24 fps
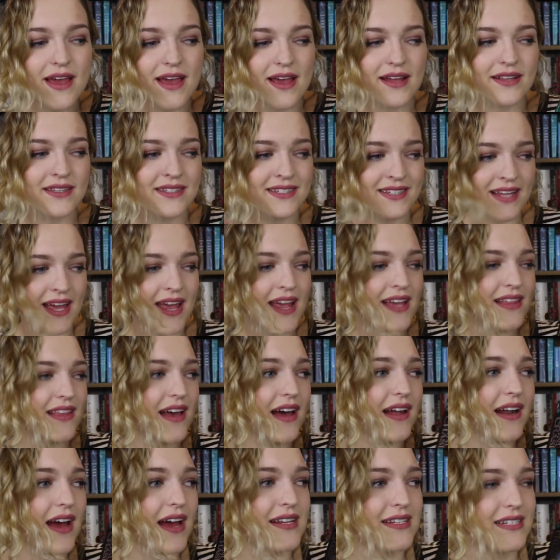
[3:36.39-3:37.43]
In saying
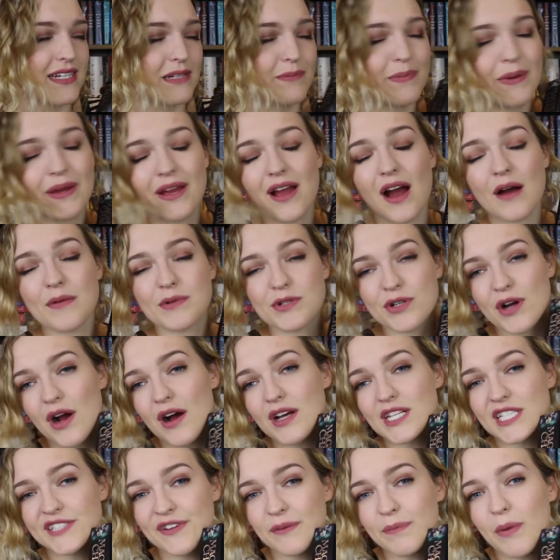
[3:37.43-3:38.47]
that, I did pick up
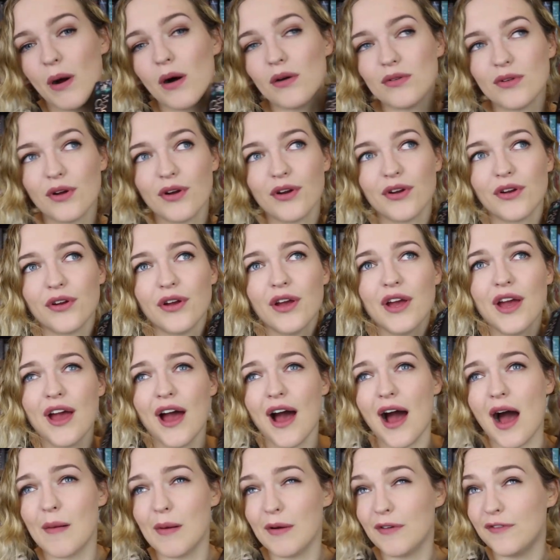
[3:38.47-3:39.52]
Trials of Apollo
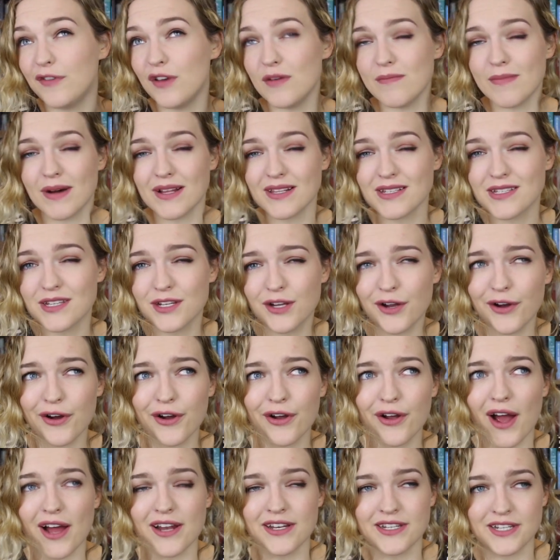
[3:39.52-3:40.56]
a few months
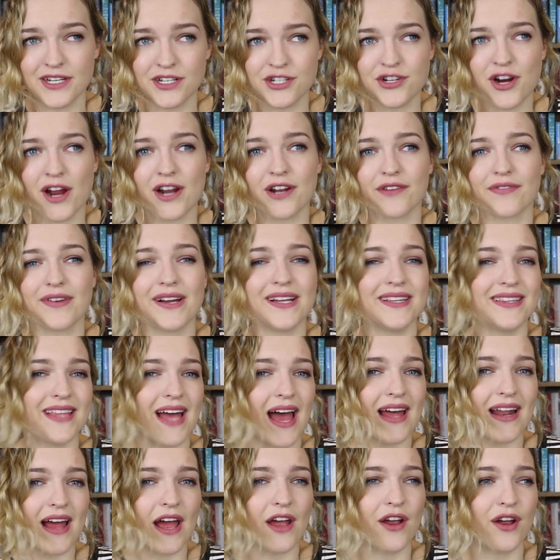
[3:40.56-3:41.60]
ago. I did try to read
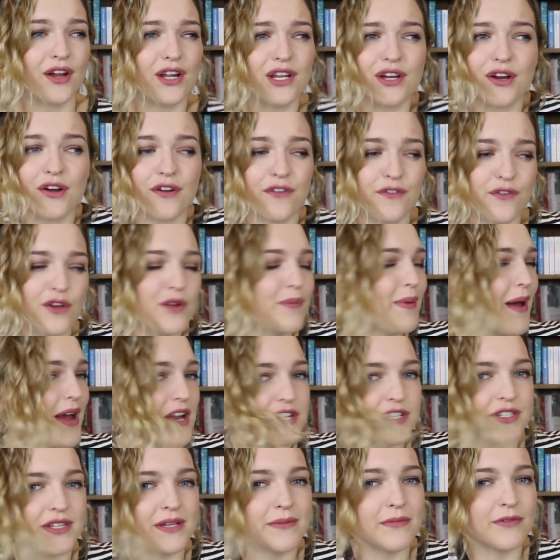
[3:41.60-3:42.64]
that. I only got a few
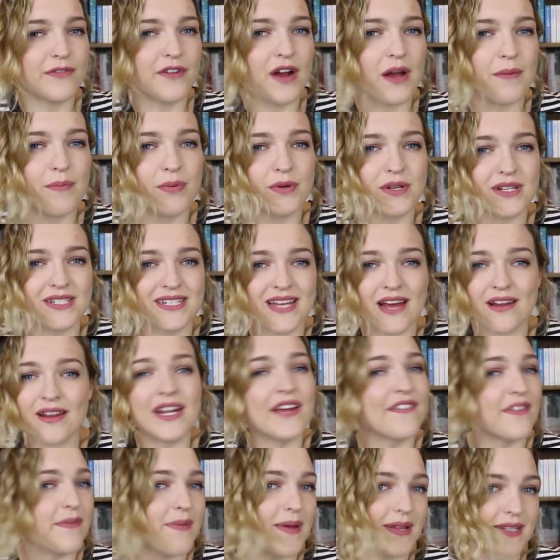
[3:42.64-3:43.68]
pages in before I put it down and
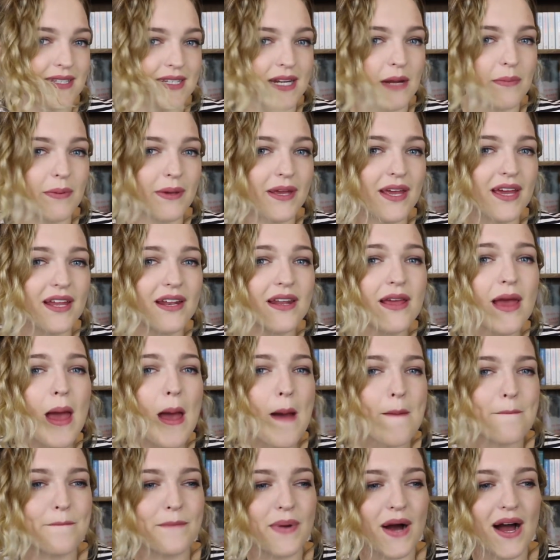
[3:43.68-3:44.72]
never picked it up again.
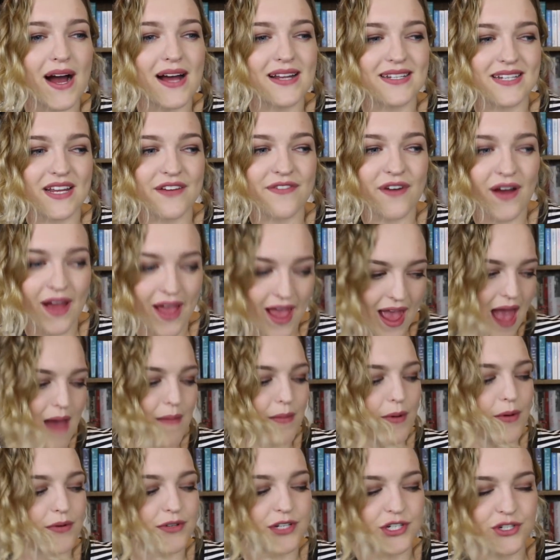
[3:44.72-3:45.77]
But if I
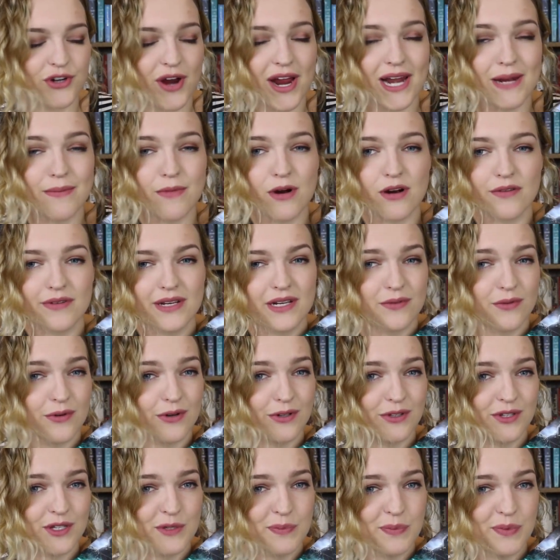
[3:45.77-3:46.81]
am going to try any more Rick
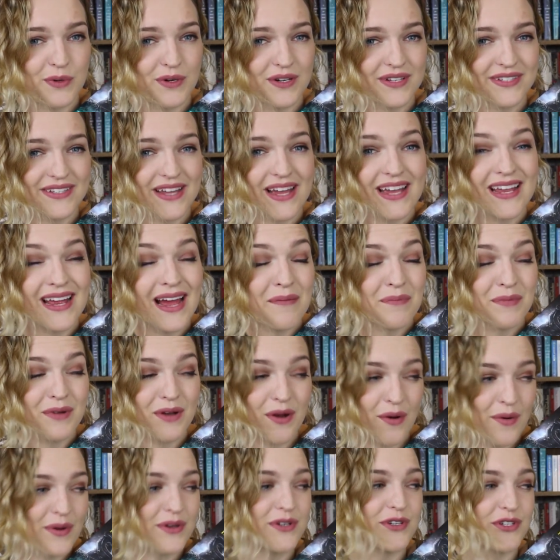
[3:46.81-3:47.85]
Riordan's books, I'm
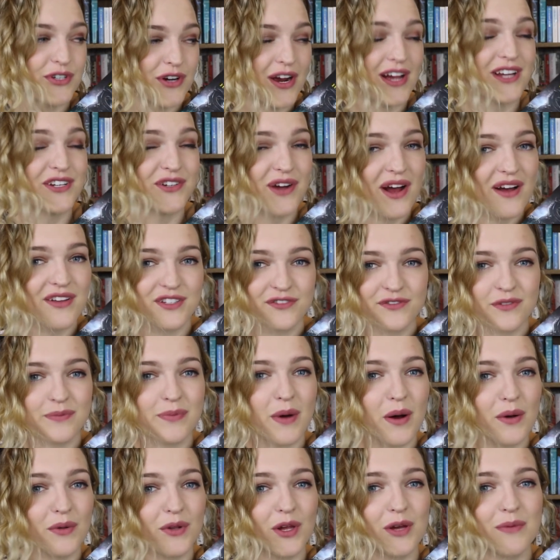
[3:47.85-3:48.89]
going to try Trials of
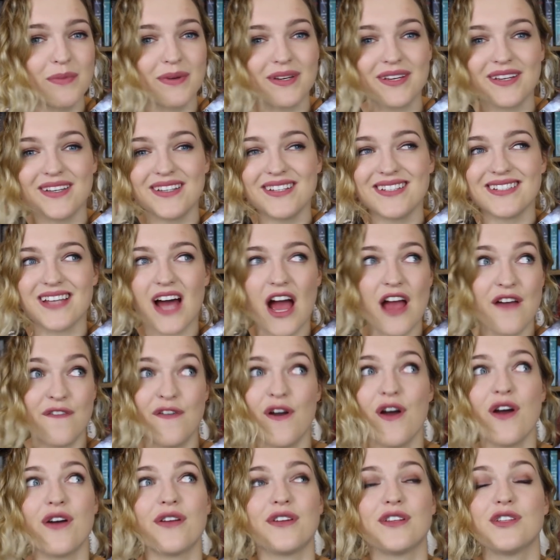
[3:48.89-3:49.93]
Apollo because I've
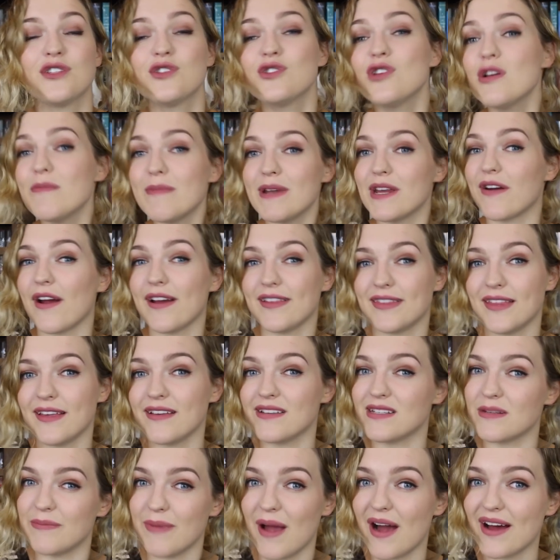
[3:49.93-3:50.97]
heard so many great
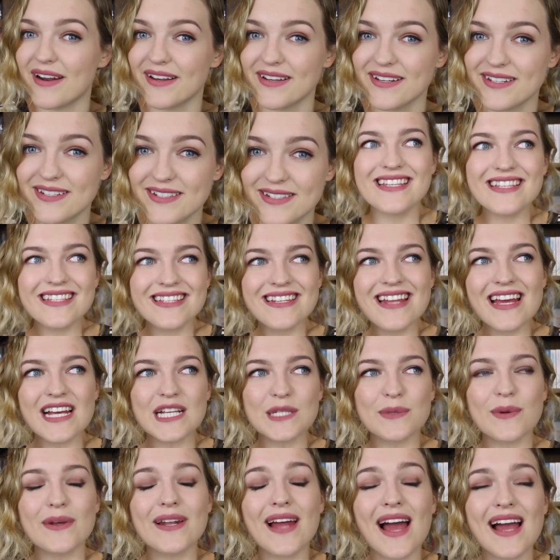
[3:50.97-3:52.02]
things about it. This
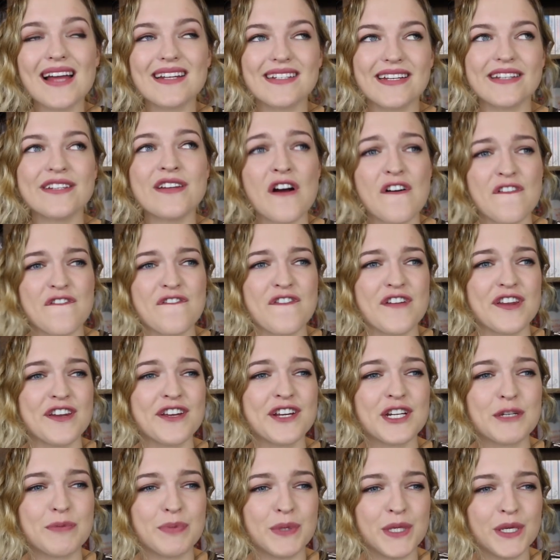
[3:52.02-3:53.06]
next one I did not
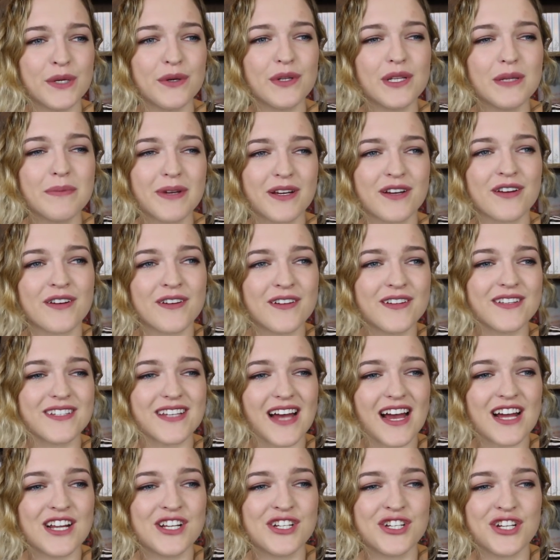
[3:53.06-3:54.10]
finish purely because
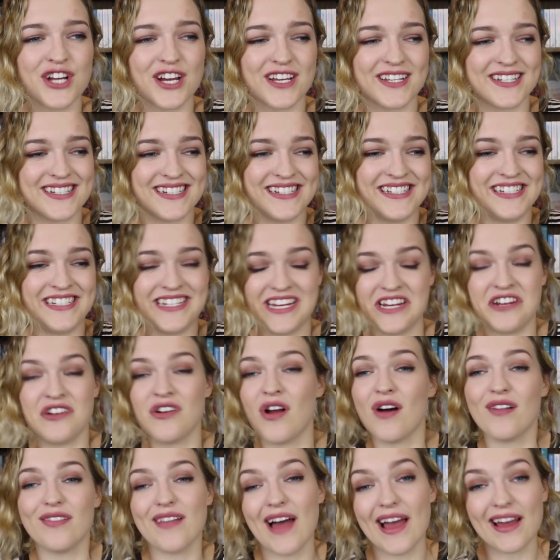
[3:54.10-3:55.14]
I just did
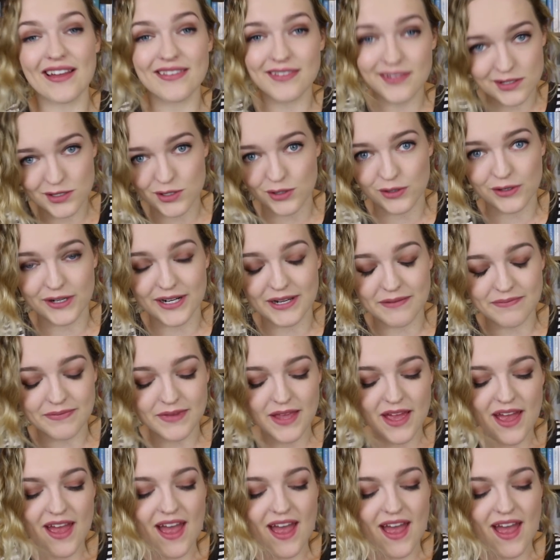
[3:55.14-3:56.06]
not like the story.